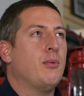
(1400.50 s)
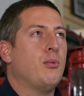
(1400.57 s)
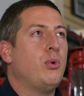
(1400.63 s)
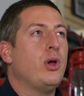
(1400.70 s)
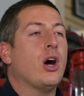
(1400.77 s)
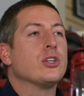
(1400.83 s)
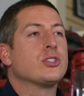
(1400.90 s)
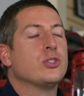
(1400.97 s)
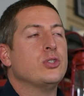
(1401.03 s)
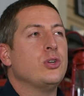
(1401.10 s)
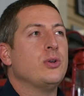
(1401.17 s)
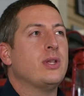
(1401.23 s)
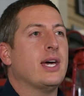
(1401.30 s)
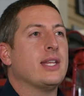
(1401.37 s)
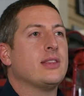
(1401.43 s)
We also
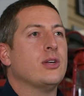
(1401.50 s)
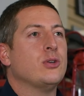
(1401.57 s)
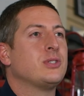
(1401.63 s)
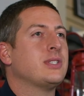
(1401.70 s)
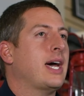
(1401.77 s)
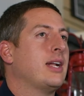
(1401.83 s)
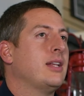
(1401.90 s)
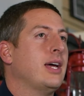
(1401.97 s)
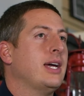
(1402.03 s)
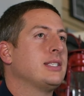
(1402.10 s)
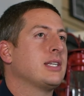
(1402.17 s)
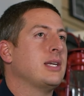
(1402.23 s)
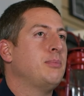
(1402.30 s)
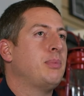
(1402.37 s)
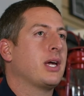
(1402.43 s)
knew that those
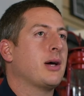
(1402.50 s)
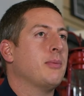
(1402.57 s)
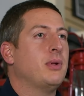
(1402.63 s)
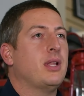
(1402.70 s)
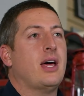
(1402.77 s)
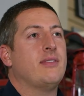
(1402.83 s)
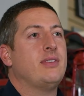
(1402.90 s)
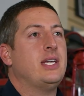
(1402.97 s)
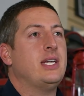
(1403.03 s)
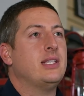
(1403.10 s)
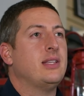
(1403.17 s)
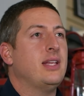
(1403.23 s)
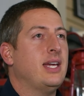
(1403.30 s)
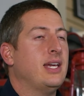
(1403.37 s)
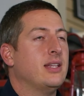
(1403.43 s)
satellites can pick up a lot of
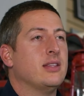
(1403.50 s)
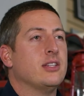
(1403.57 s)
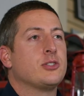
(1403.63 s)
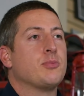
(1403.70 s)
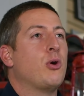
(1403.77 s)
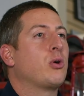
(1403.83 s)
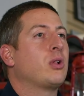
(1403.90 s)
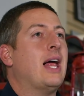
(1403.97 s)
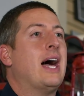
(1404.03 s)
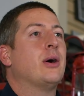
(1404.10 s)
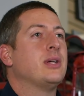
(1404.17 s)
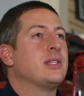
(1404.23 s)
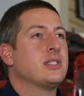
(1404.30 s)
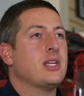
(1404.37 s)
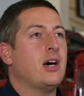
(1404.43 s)
heat in the smoke
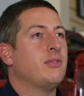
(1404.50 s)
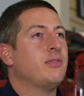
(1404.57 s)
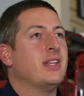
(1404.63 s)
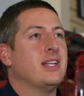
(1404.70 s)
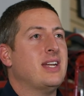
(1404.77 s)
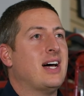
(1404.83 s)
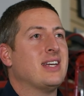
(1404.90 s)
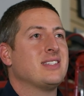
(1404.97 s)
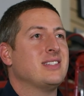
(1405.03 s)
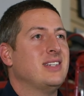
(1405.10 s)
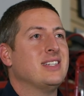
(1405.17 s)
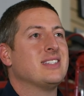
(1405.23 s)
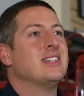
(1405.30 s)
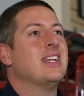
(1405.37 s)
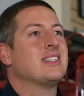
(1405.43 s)
cloud itself that
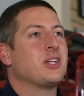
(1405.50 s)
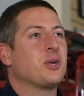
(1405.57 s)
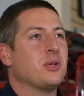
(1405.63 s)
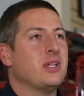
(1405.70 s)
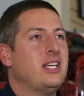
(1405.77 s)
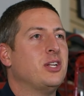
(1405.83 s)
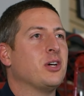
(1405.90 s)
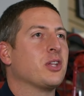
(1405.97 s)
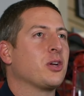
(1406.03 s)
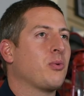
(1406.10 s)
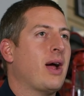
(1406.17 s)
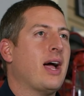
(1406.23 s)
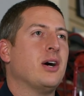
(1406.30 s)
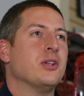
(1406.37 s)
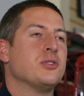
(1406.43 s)
isn't necessarily heat on the
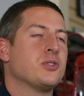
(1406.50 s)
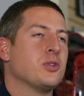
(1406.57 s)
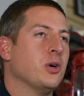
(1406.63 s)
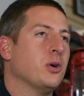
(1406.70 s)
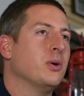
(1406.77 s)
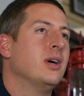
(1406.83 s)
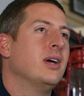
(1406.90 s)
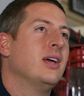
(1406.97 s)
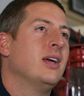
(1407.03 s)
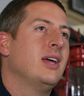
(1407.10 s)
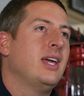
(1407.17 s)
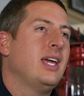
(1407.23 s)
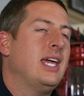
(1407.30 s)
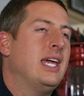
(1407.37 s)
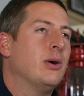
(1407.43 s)
ground. So
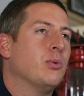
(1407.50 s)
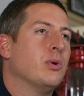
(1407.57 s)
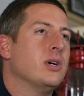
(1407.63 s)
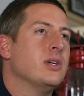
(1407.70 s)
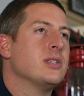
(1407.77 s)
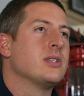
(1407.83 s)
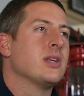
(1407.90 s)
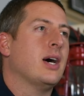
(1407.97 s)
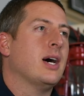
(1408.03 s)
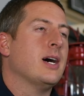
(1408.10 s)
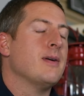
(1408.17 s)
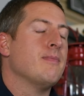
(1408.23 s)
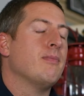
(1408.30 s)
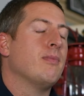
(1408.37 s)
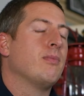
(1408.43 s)
it was
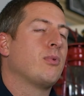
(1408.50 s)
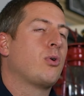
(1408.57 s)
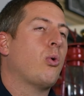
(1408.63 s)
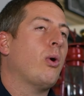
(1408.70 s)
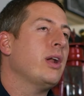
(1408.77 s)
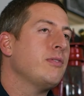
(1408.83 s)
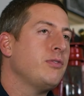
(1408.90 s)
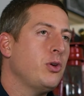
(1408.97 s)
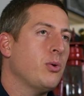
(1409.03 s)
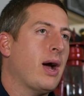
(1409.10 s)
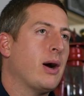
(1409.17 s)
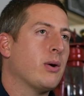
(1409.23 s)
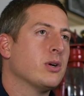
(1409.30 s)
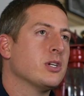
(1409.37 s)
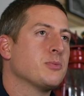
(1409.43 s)
quite a few
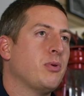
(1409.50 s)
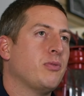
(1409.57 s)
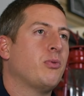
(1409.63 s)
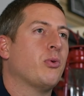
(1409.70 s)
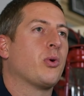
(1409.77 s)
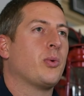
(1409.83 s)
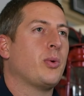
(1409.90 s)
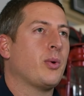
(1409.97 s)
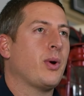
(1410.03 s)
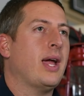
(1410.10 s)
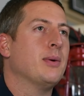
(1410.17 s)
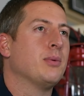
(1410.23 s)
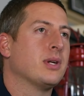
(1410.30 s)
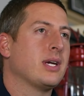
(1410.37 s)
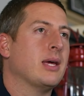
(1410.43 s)
hours before we were
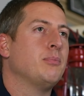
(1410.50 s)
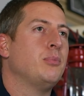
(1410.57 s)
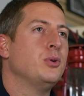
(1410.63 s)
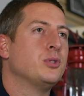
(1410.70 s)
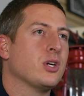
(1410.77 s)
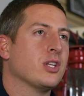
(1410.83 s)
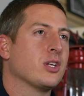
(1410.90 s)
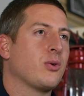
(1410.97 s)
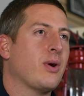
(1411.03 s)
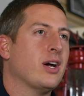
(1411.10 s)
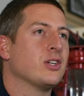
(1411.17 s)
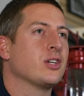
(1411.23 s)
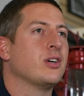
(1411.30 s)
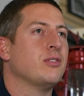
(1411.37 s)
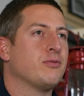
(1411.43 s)
able to get boots on the
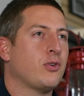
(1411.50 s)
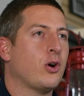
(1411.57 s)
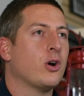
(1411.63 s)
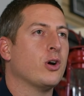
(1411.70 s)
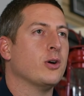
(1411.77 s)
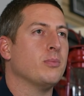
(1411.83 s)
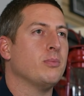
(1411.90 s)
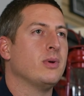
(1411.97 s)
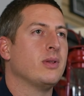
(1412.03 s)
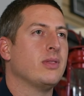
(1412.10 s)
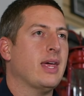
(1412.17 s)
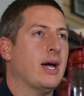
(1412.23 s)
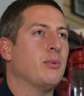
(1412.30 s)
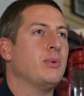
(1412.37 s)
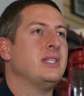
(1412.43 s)
ground to confirm
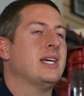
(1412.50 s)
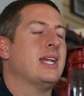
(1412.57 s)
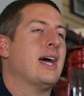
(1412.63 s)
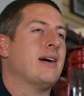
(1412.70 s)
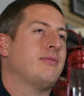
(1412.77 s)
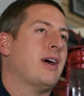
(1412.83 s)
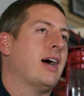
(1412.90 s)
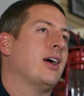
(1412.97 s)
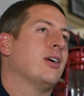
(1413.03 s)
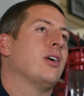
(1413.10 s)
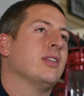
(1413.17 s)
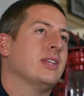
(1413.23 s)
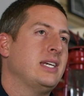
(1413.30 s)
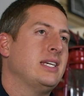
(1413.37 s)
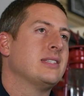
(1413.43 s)
that we did have fire
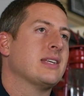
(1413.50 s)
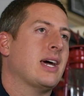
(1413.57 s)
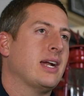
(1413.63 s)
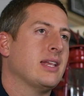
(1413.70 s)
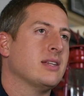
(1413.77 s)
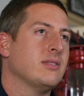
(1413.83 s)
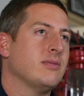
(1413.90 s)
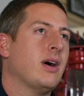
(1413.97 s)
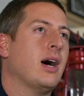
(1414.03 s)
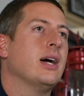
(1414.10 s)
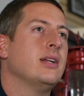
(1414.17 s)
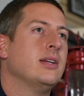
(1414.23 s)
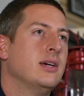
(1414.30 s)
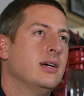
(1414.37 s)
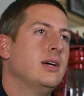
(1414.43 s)
on the east side of the
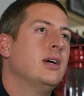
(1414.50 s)
divide.